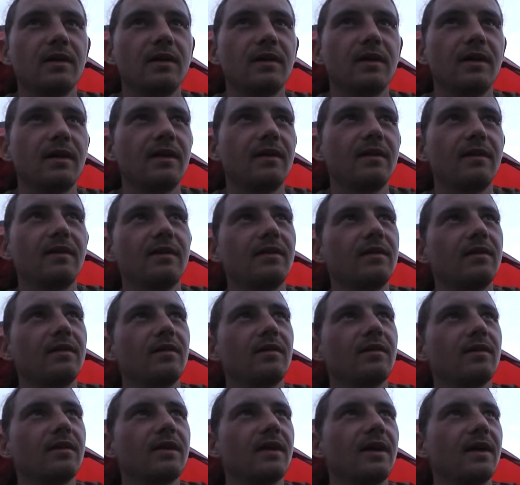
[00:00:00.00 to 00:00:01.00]
and
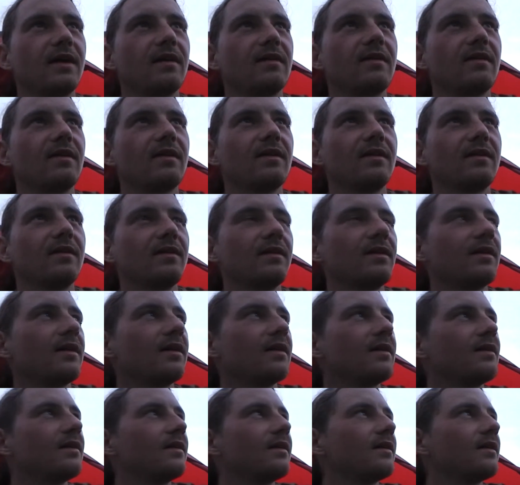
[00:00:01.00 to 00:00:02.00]
then kicked in.
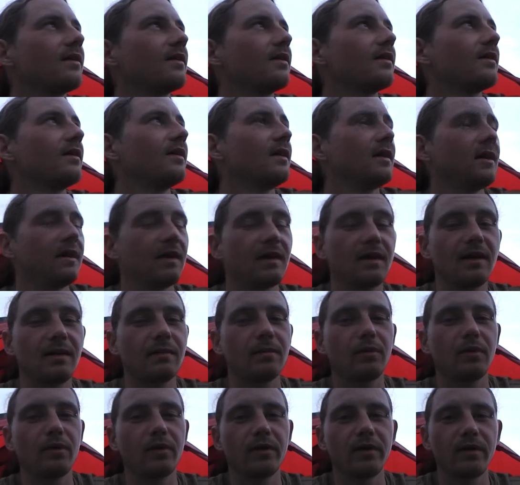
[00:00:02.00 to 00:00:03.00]
And at
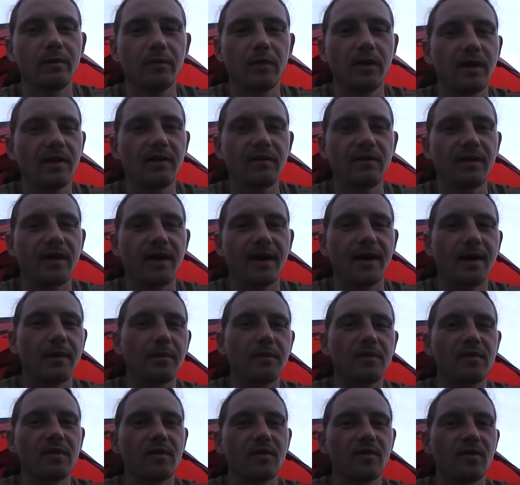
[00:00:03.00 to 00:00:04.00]
that point, whenever that
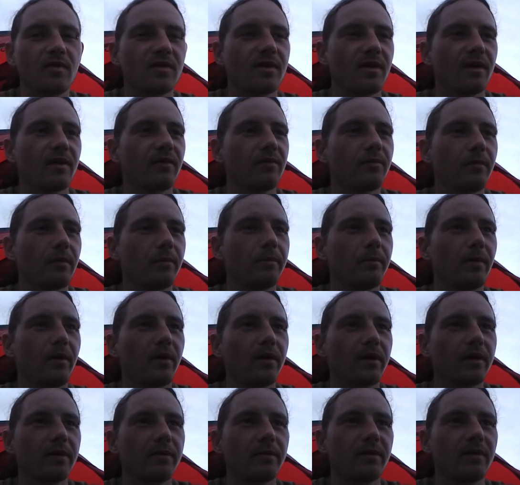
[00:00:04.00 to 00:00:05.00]
happens, I just get off my
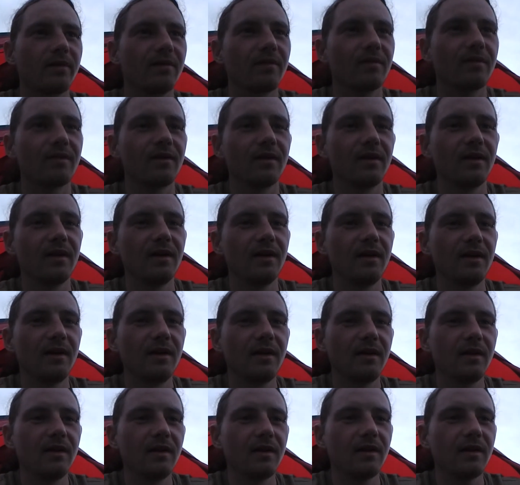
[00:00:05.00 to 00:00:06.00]
bike, because
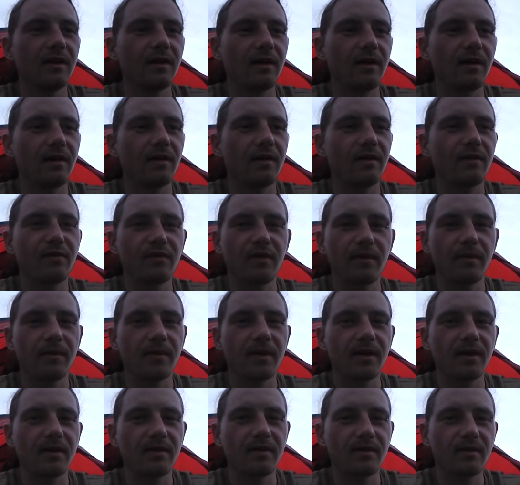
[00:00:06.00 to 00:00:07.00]
if
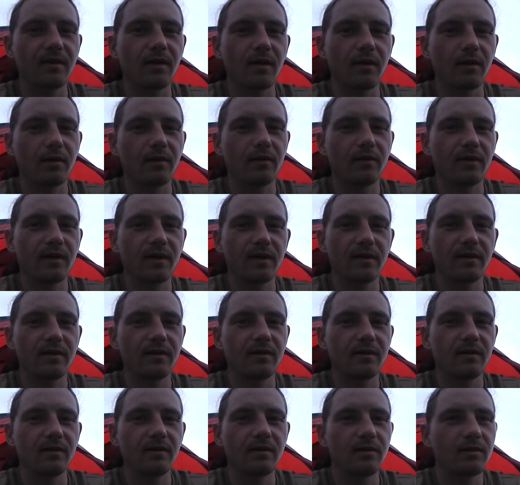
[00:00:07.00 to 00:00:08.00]
them gears go,
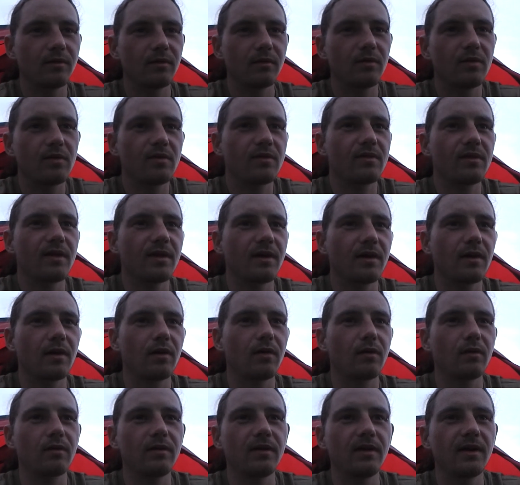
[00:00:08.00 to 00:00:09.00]
then you just need
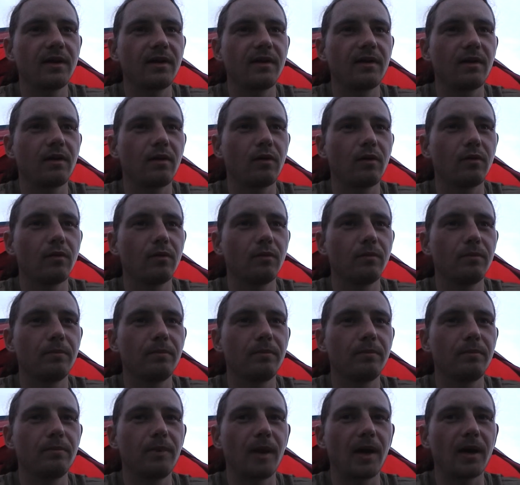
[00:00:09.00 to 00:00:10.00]
a whole
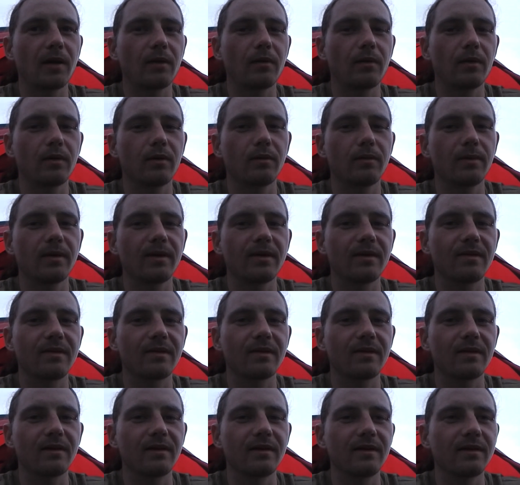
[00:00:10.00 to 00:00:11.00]
back wheel
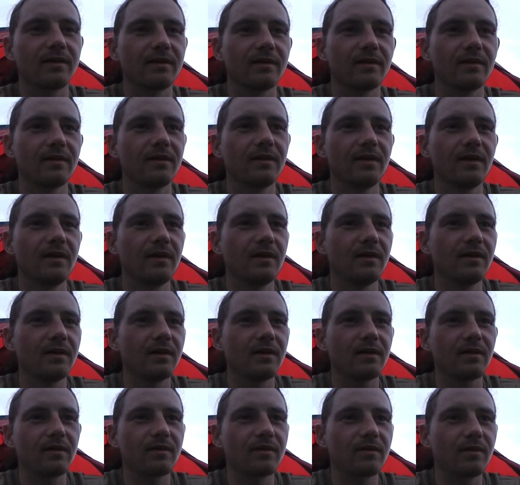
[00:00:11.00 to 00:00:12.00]
basically, and
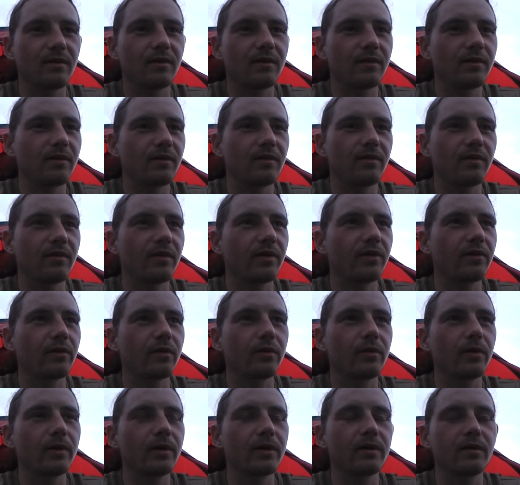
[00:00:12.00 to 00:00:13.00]
that's like
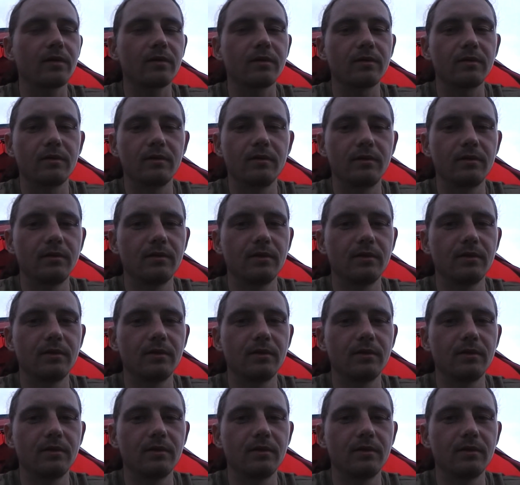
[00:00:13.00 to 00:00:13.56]
300 quid gone.